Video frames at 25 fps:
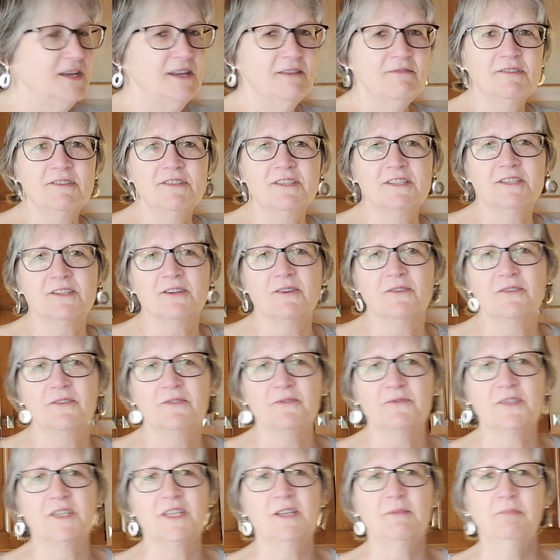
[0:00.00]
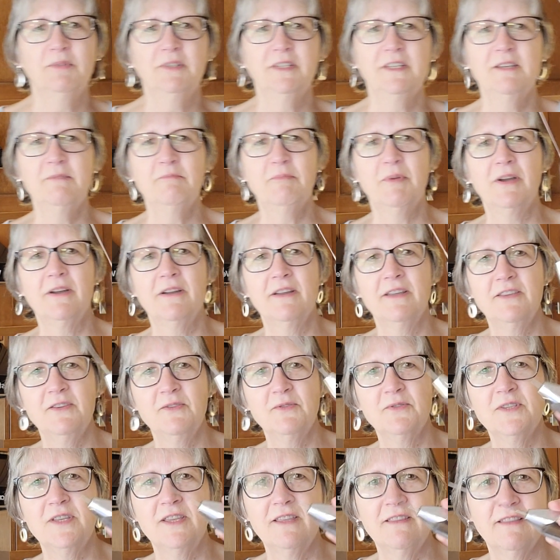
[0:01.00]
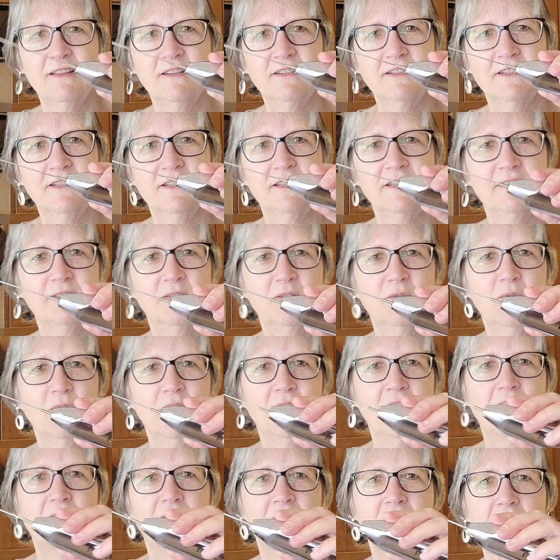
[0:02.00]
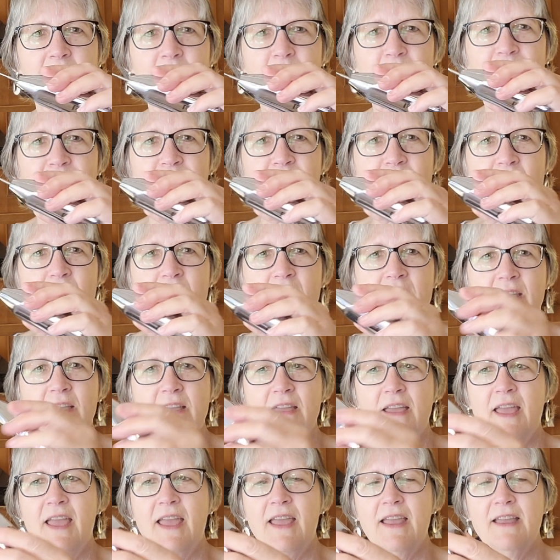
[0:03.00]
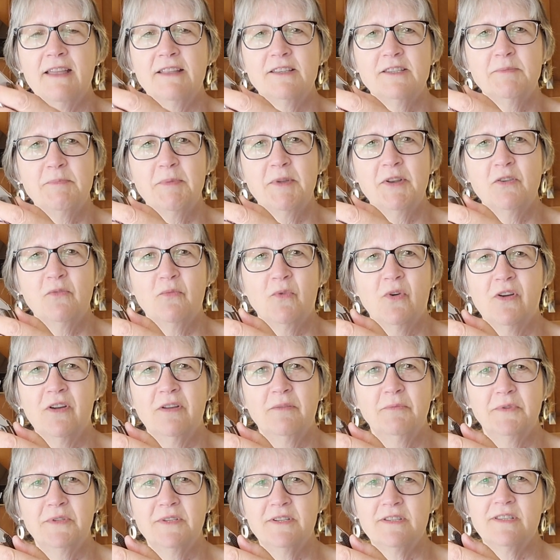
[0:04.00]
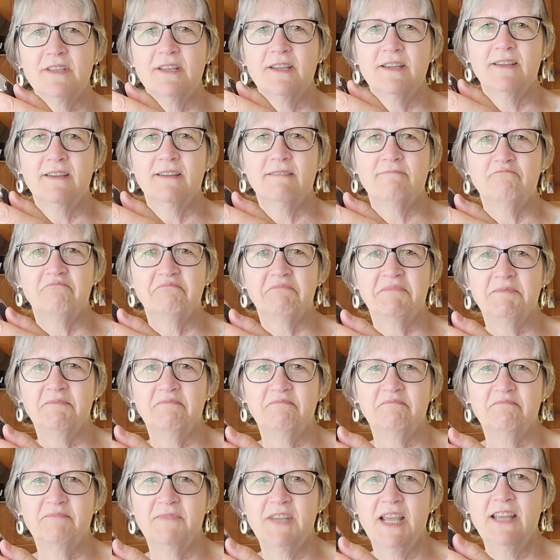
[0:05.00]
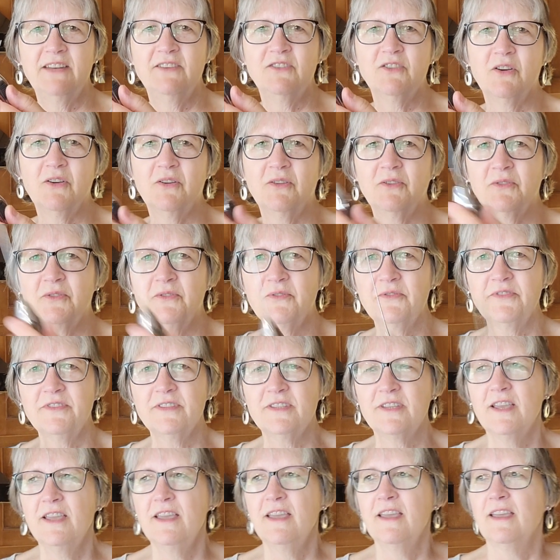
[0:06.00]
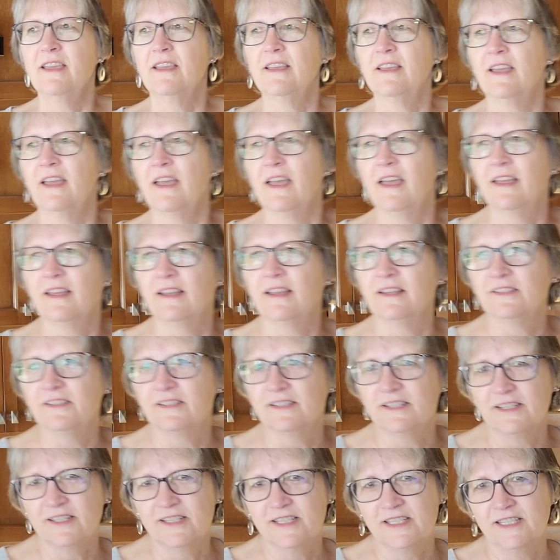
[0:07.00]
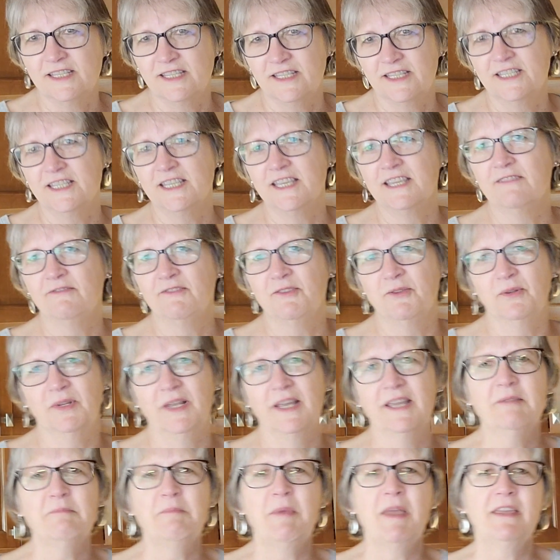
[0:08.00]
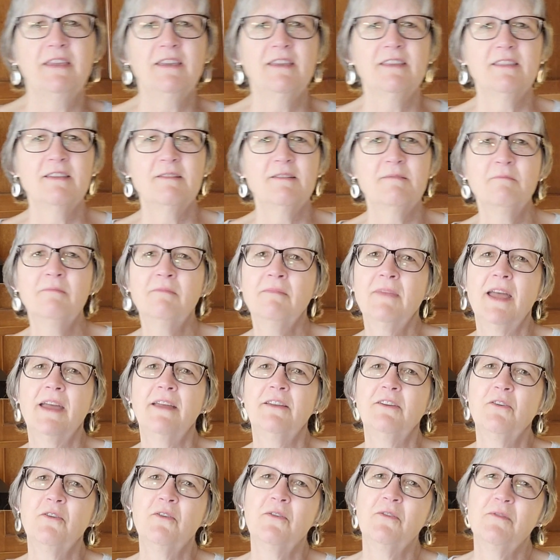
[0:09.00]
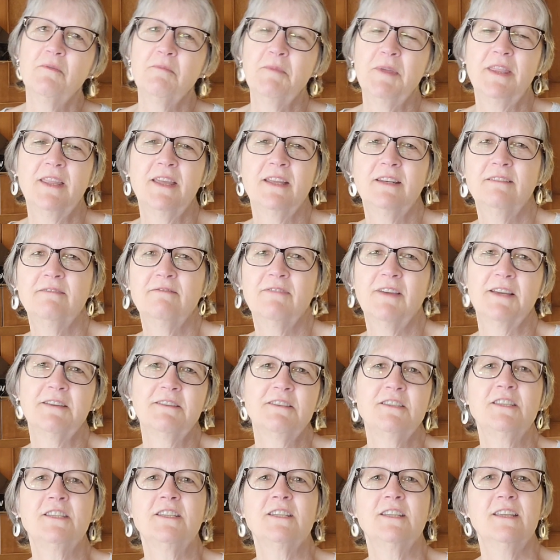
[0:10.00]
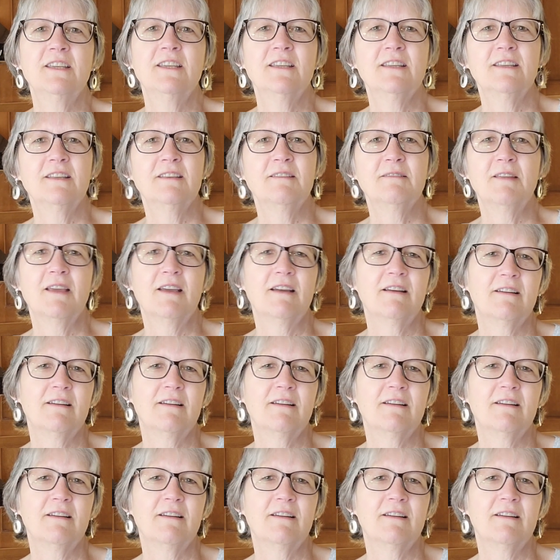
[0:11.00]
even start out simply by using the little hand spinner wand, which is like $10, to see if you like making them at home, and then invest in